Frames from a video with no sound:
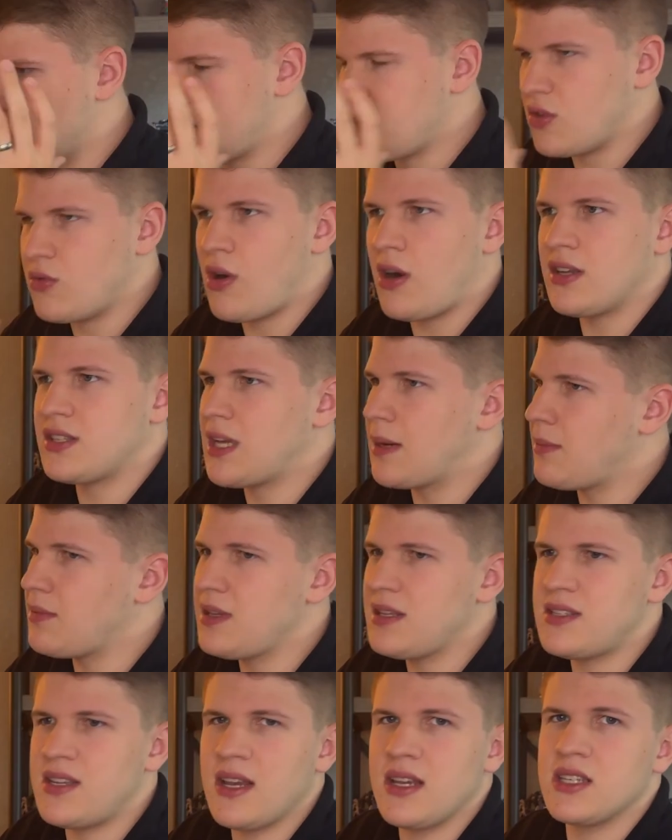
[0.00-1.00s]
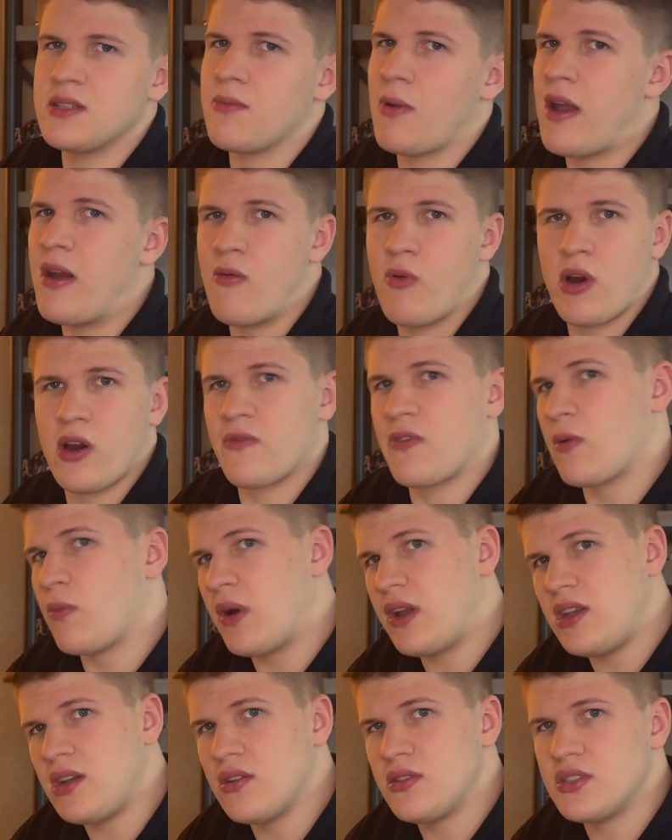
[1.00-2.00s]
So while some of these things might work for
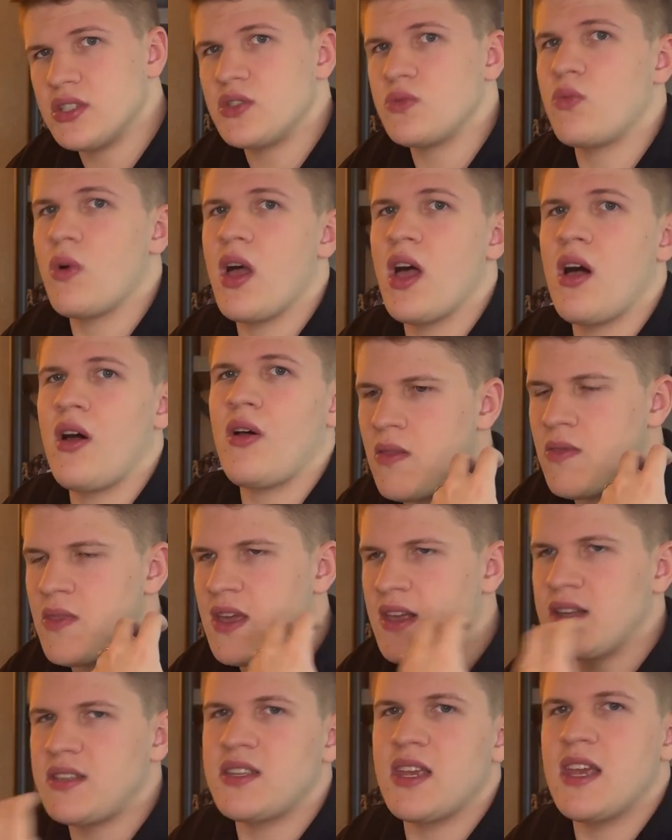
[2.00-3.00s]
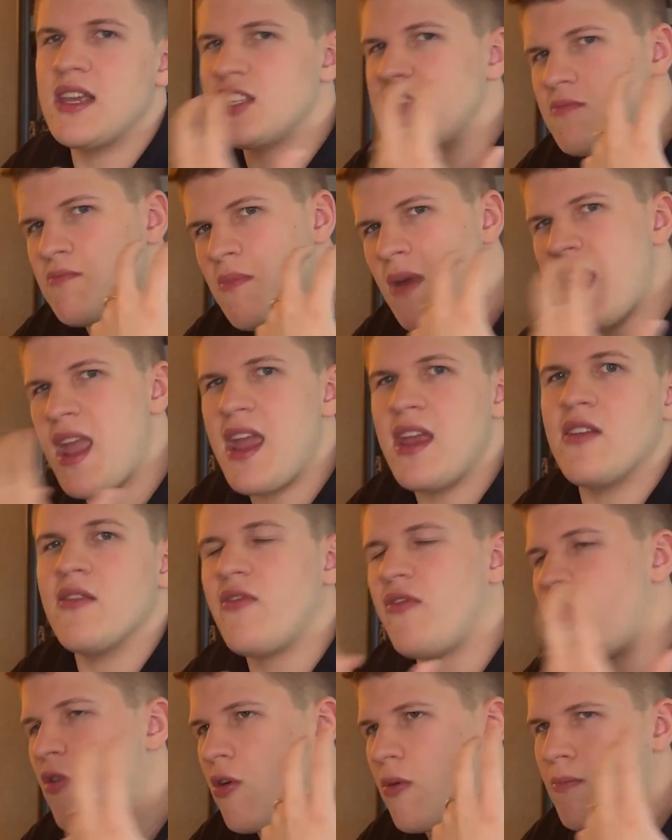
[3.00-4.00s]
Windows as well, this is made
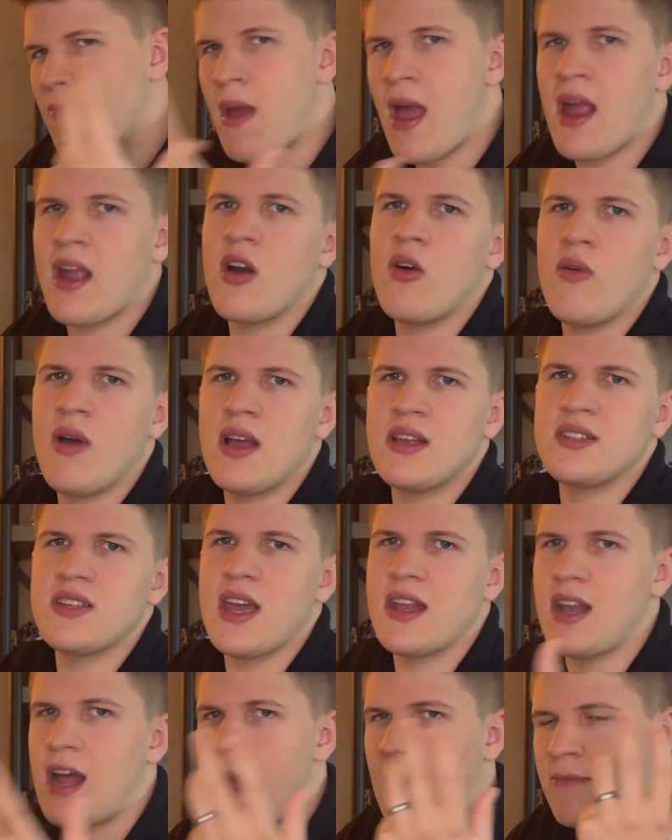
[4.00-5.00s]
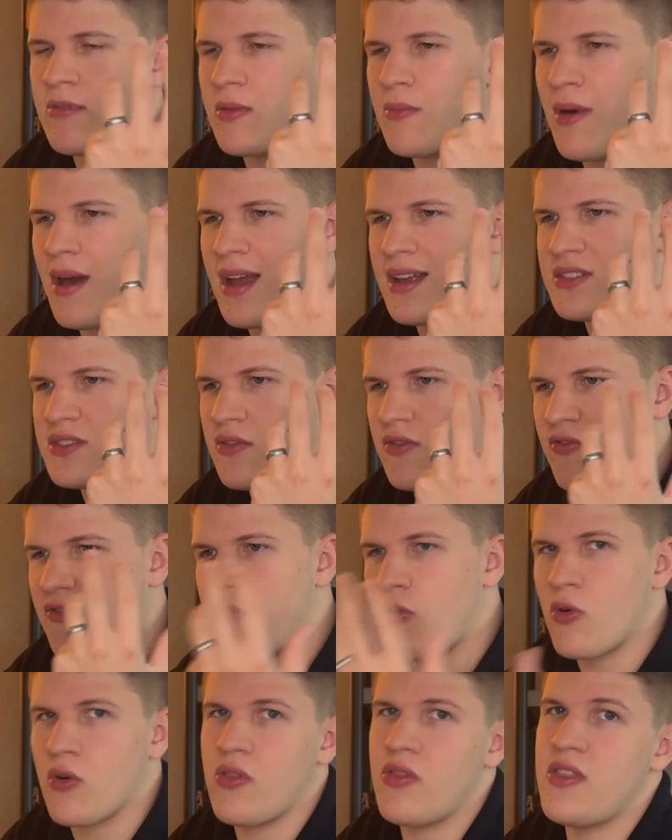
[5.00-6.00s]
for Mac OS and optimized
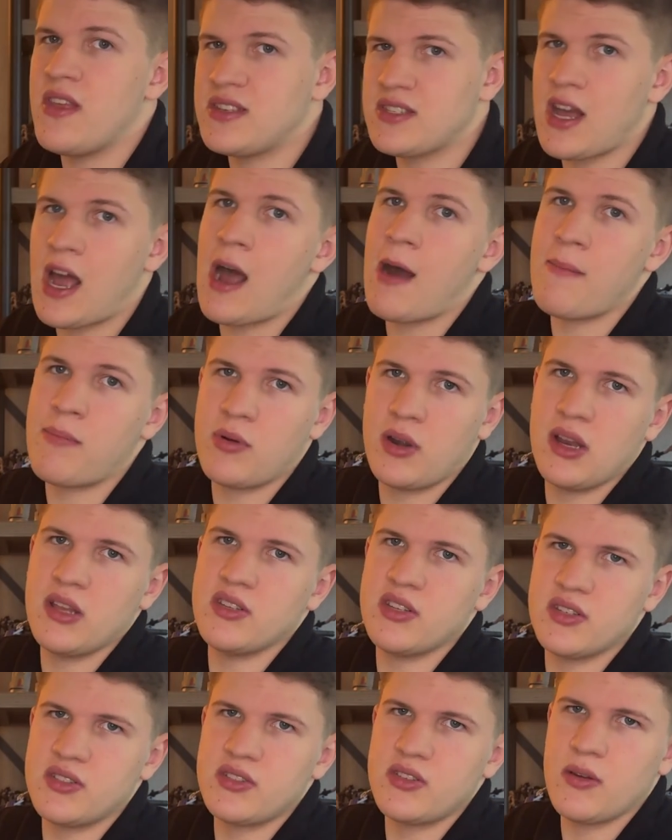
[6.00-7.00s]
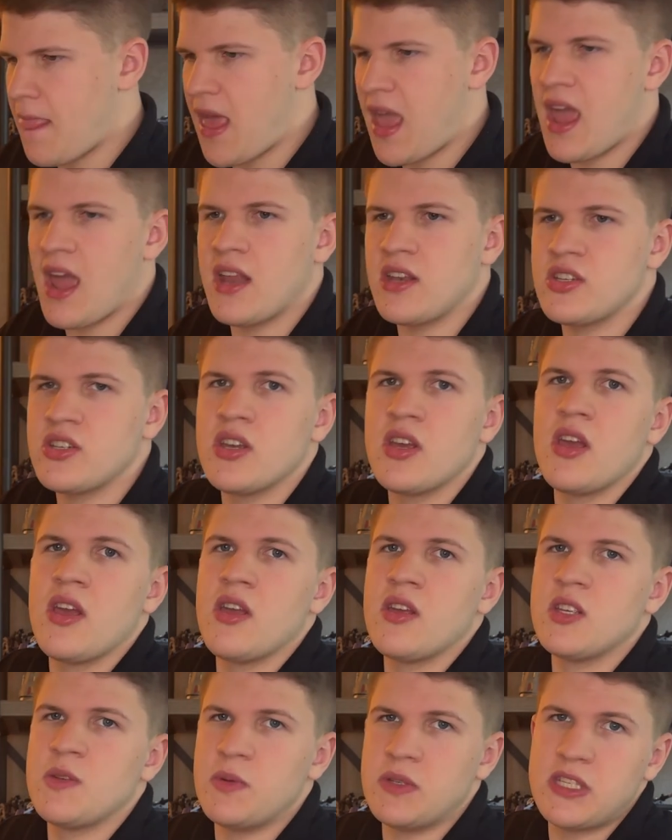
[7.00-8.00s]
for this operating system. And
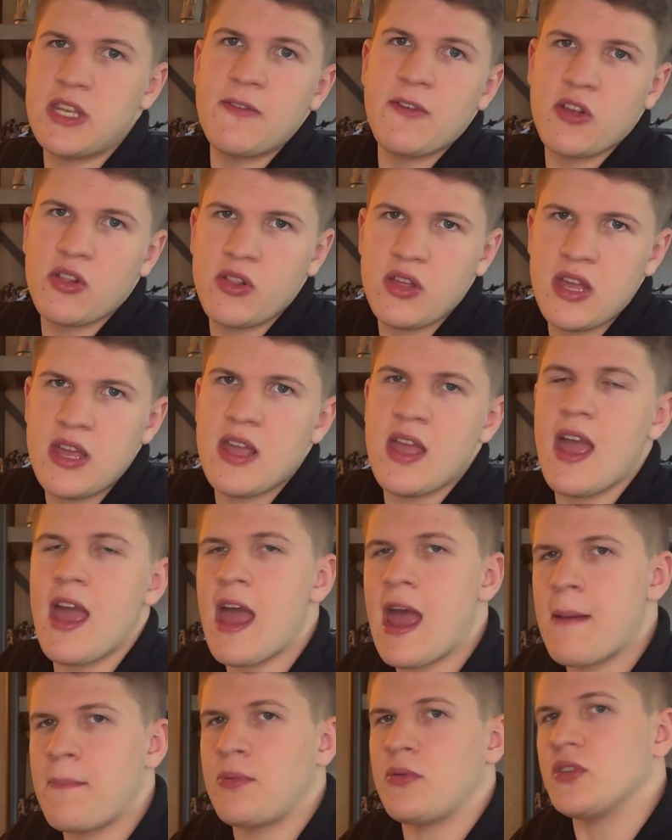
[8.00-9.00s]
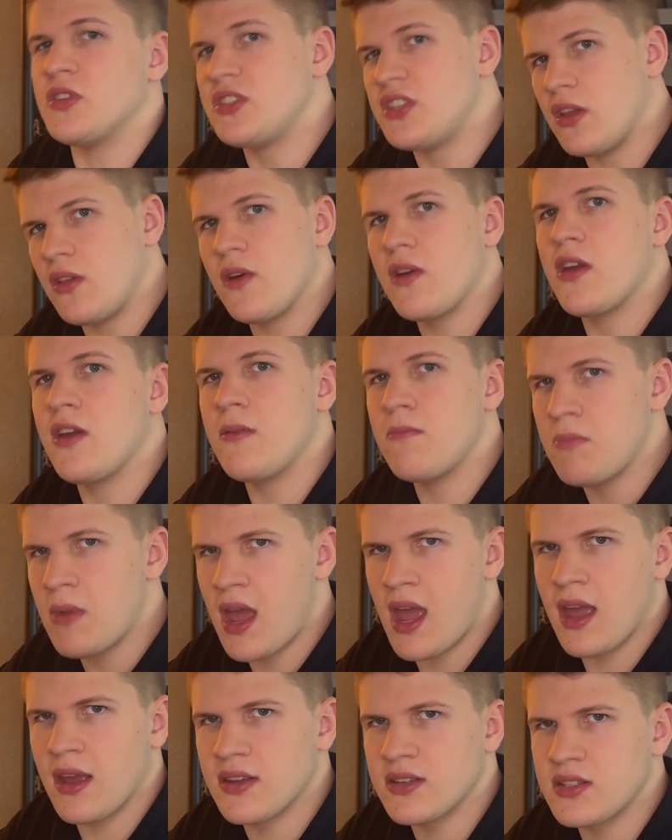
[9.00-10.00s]
specifically Apple Silicon
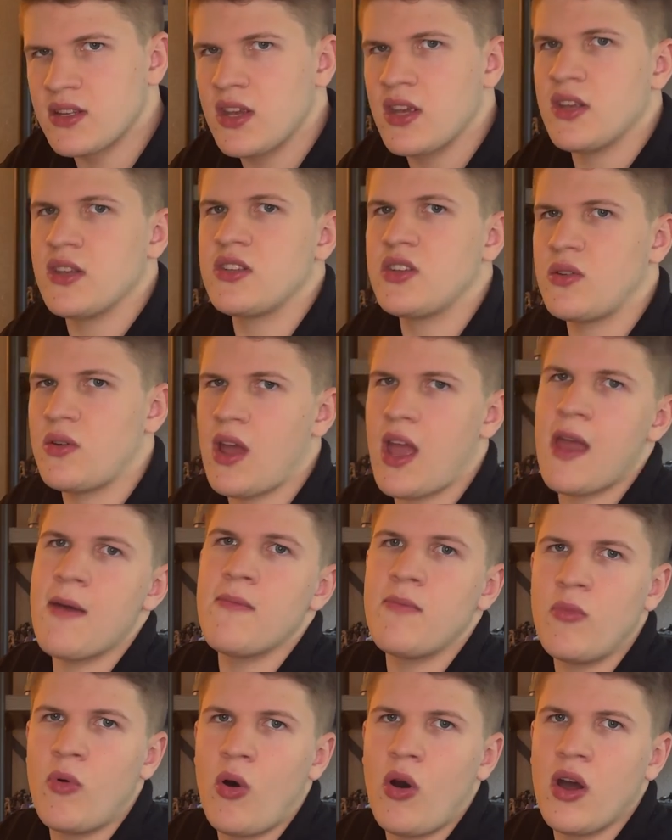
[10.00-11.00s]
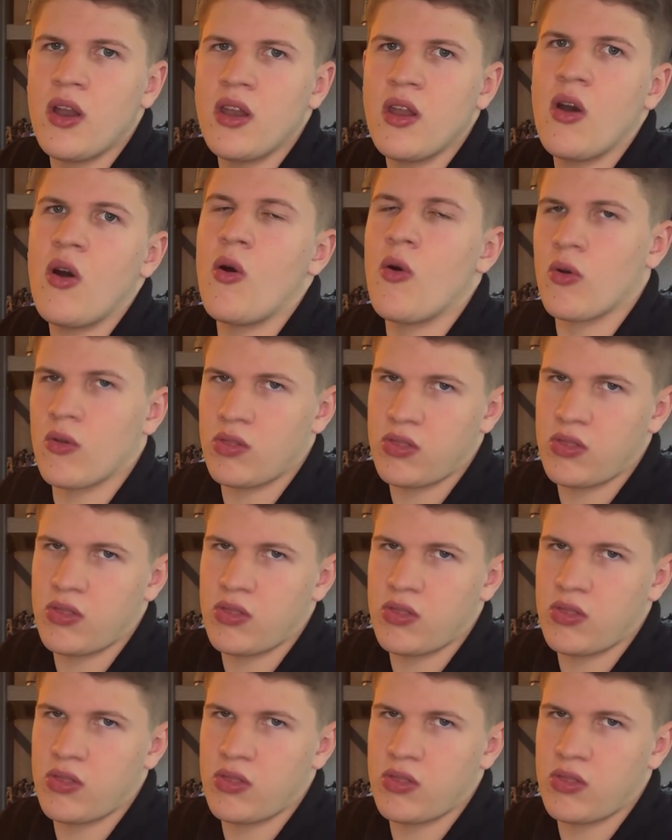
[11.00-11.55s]
Macs, so M1 or